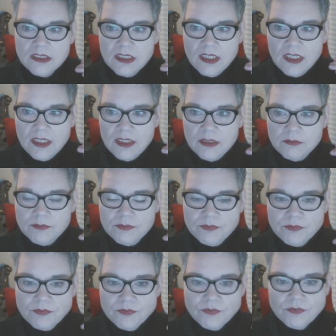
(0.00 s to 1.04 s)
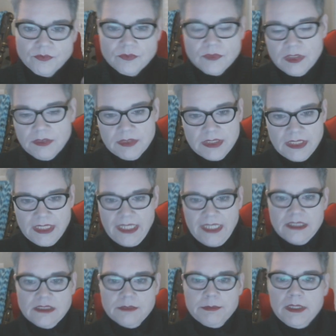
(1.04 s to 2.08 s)
Um, it really
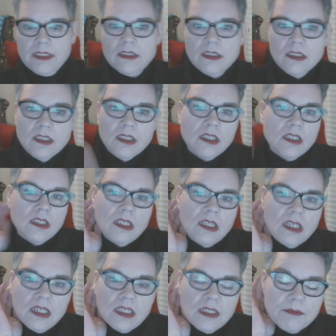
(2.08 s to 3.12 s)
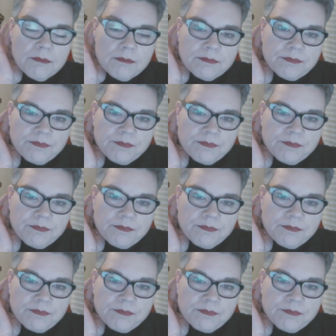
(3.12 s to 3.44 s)
has been. Um,